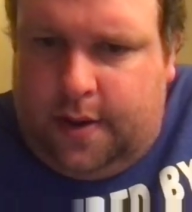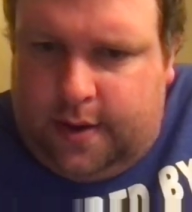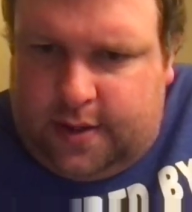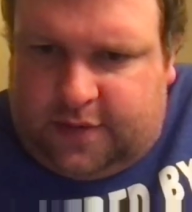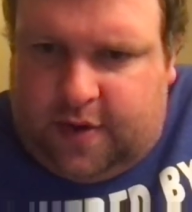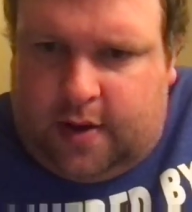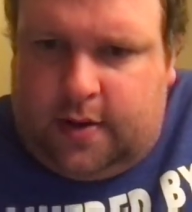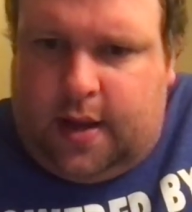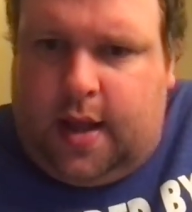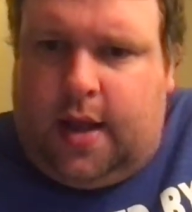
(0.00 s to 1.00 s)
is
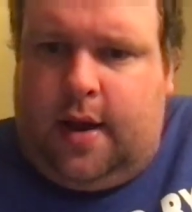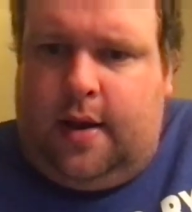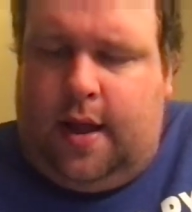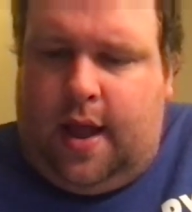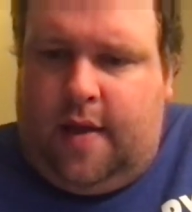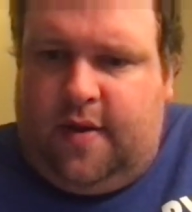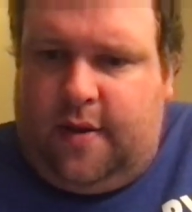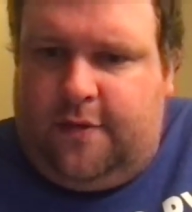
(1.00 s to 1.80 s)
found dead, having